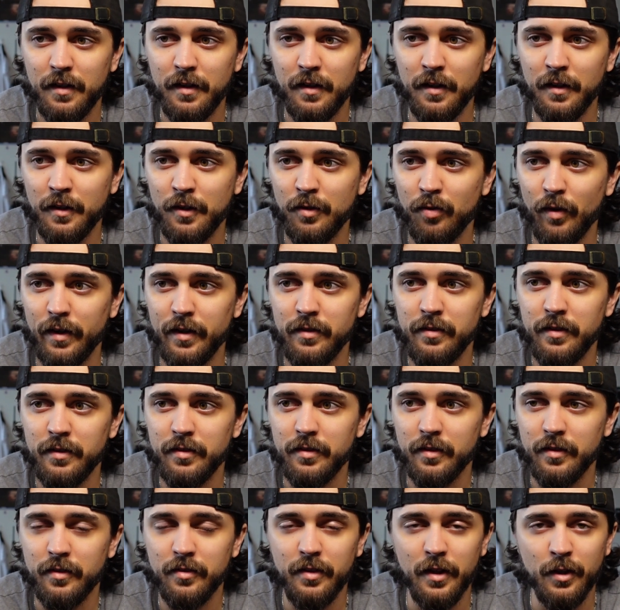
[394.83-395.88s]
a crazy
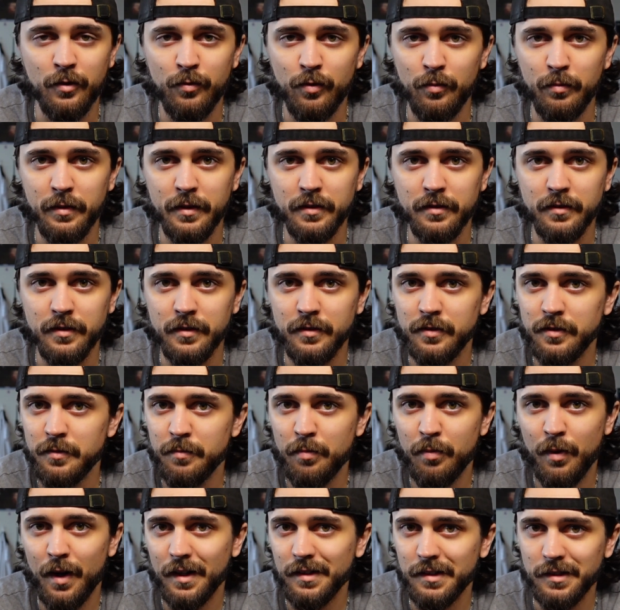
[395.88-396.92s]
successful business, you
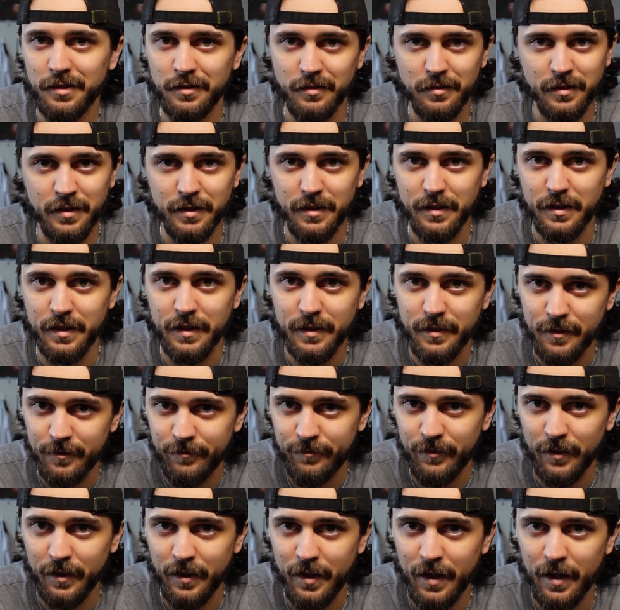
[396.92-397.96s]
probably just need to get the
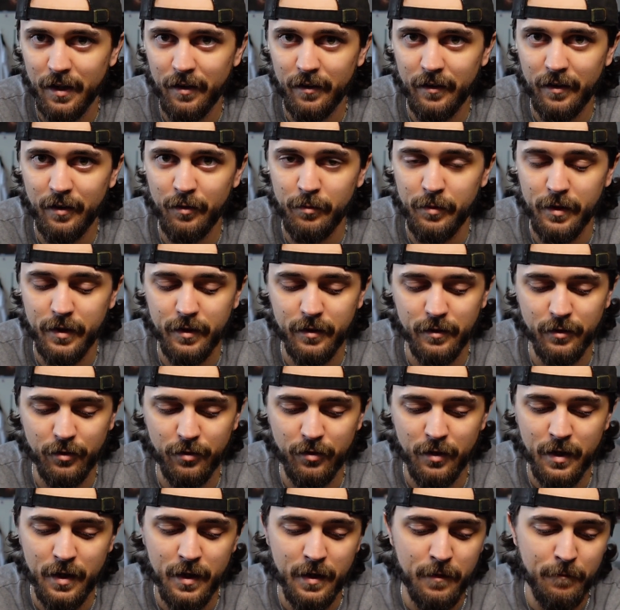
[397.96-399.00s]
fuck out of there because
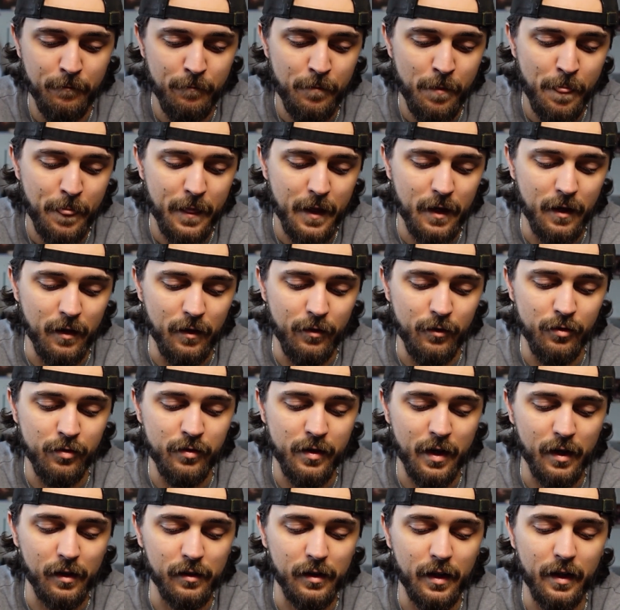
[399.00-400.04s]
uh, there's
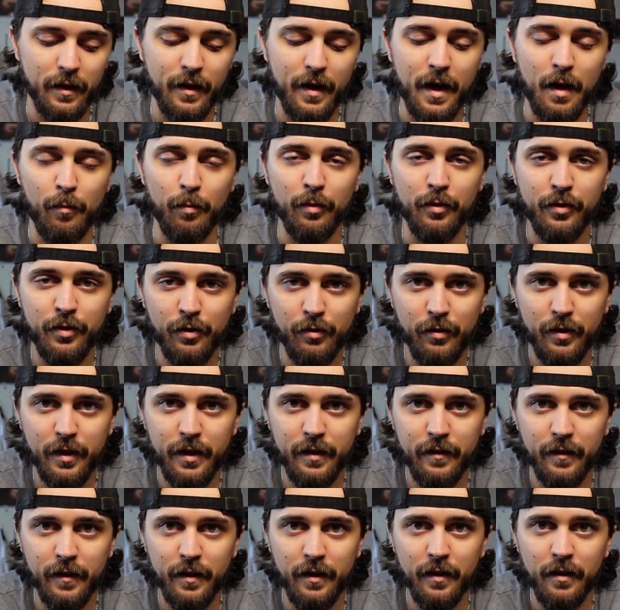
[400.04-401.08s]
not a lot of opportunity
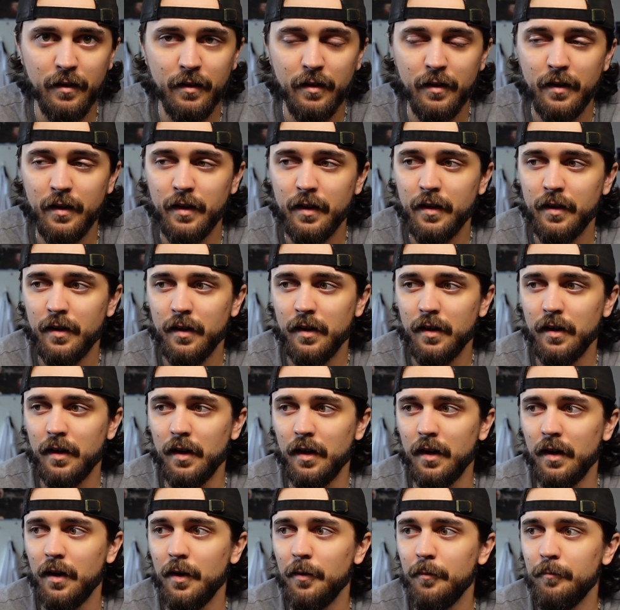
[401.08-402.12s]
there.
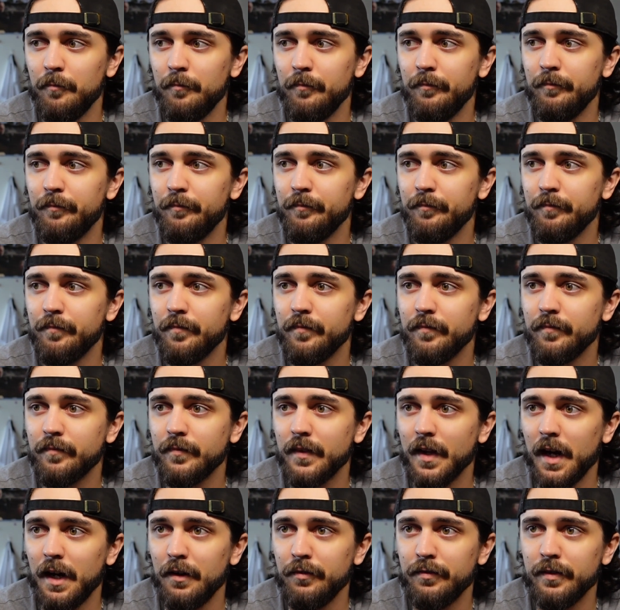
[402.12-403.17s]
Um,
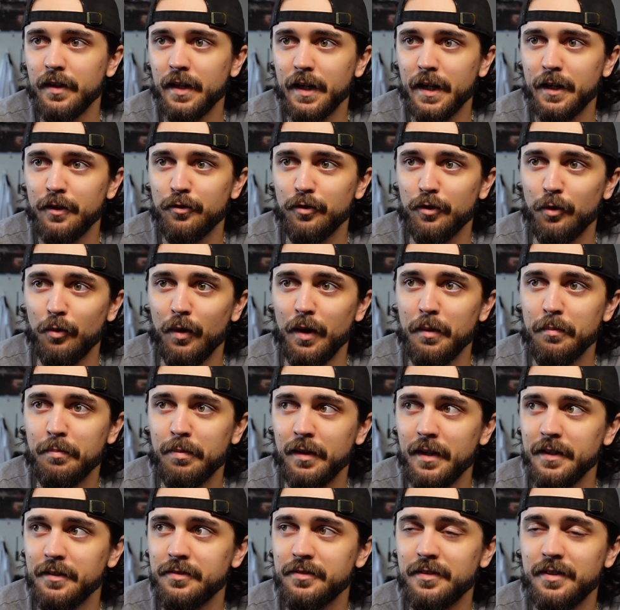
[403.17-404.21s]
I feel like it's a great
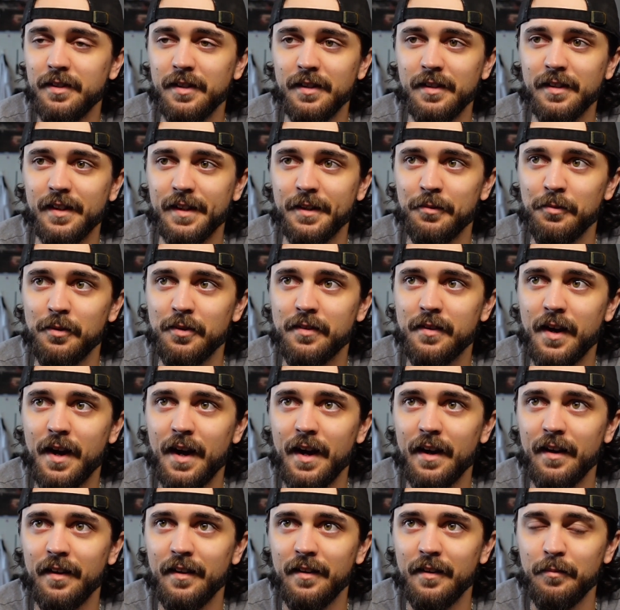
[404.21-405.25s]
place to like
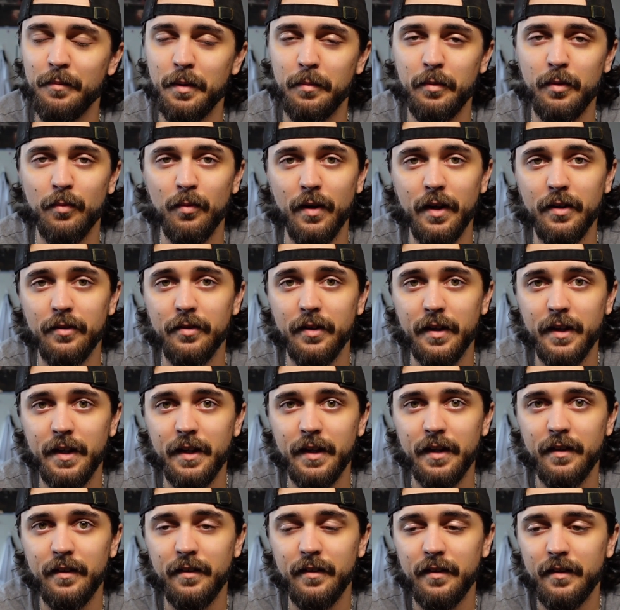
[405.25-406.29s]
retire and maybe raise a
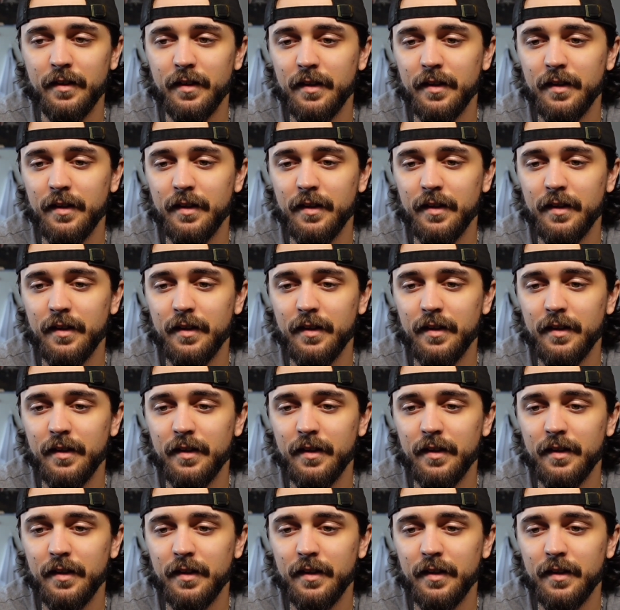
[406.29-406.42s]
kid